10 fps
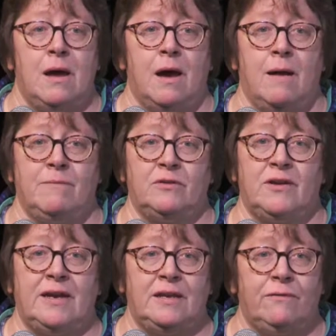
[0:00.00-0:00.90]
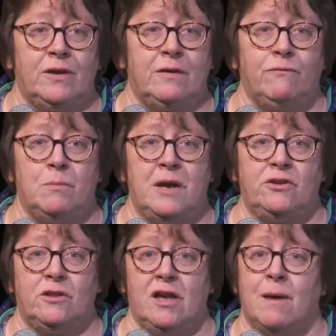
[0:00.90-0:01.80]
the scientific
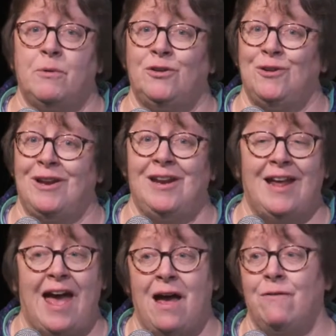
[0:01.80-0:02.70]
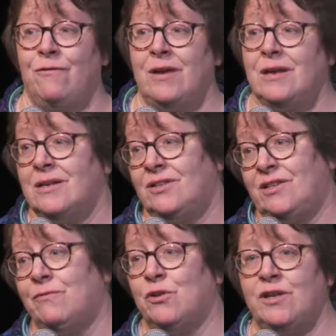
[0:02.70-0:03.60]
information, the opportunity to have
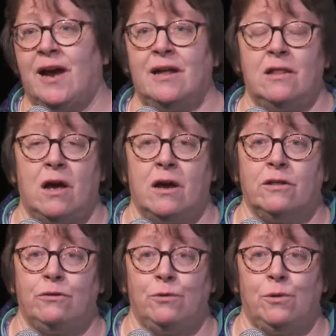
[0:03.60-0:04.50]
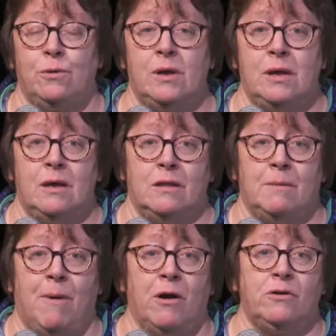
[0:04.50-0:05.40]
civil dialogue through
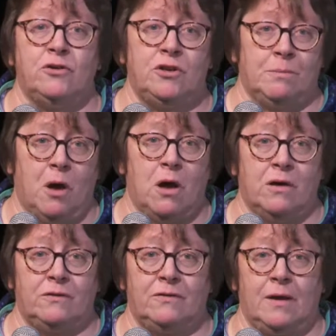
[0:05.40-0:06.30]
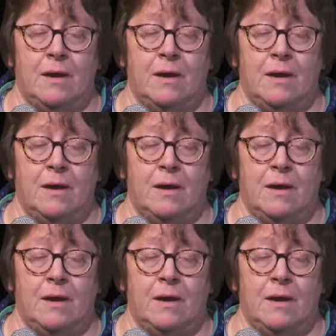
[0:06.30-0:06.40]
the partnership calls.